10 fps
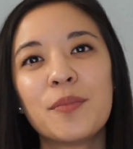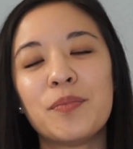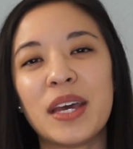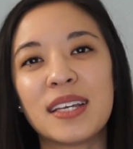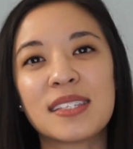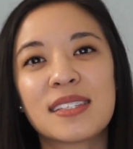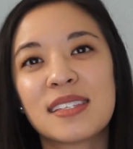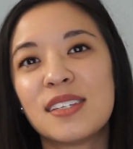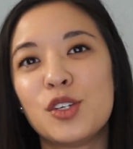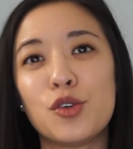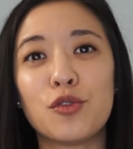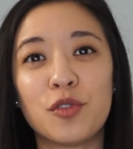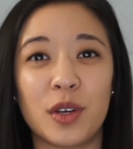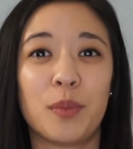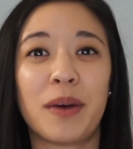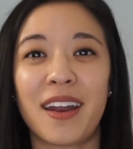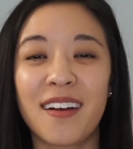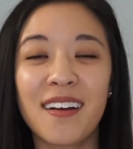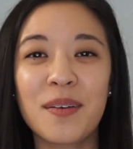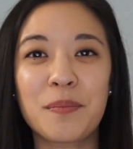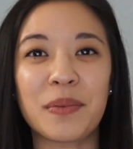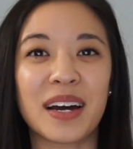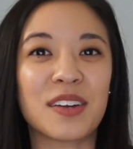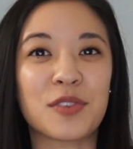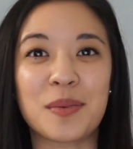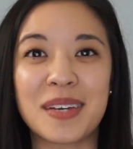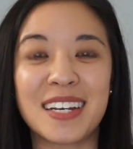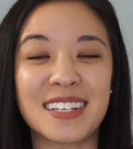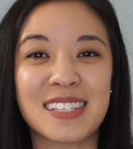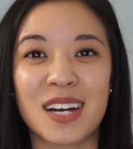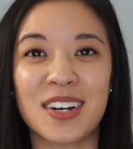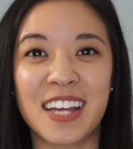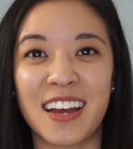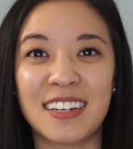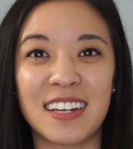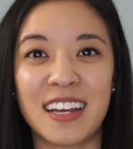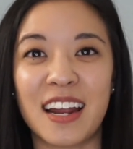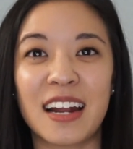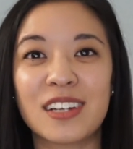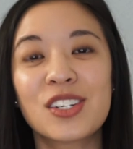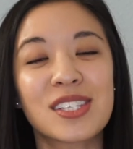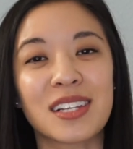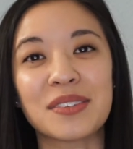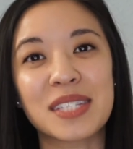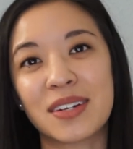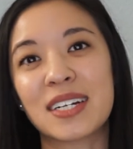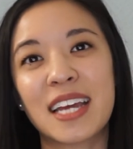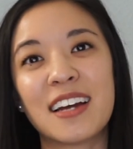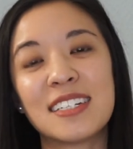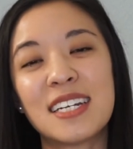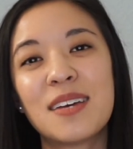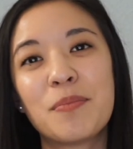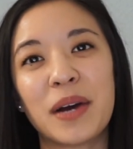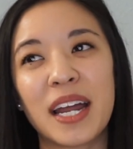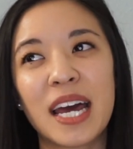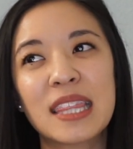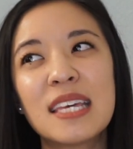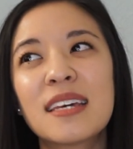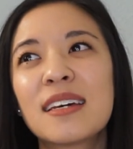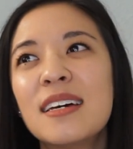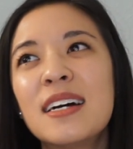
makes you feel better, but for me it's sour candy and I just love sour candy, but I think